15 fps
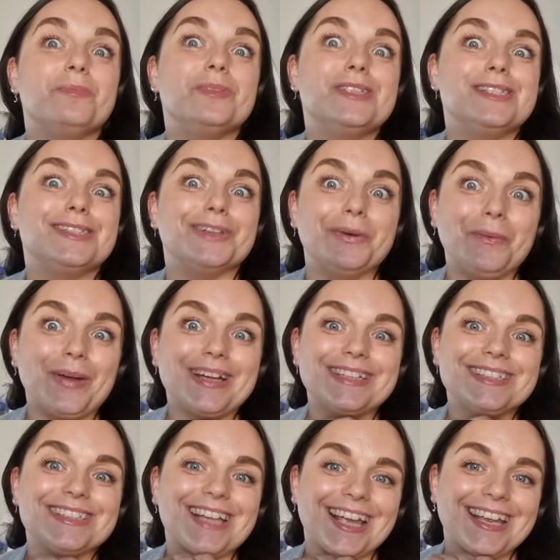I'm so
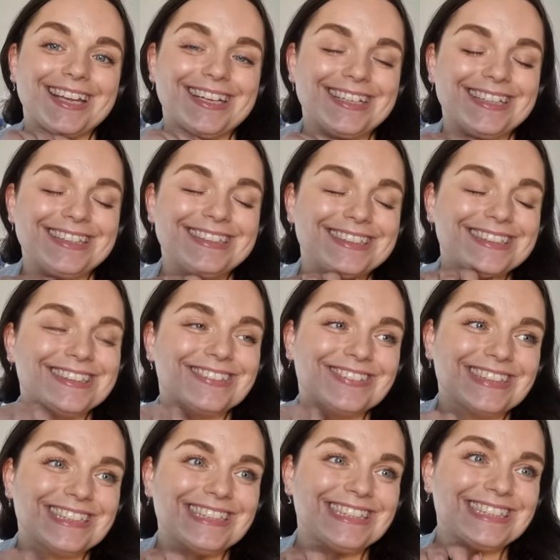excited.
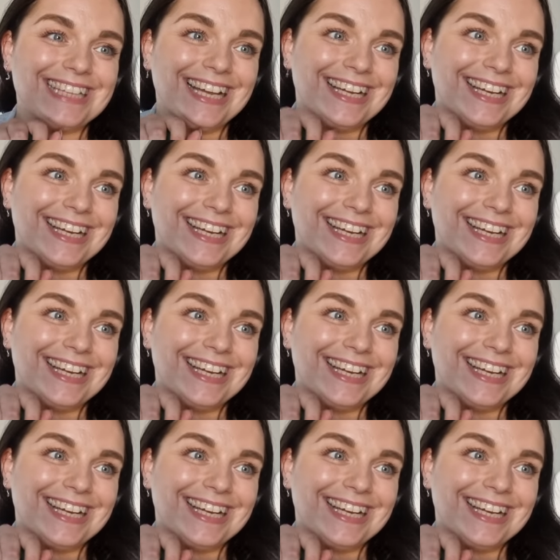So excited.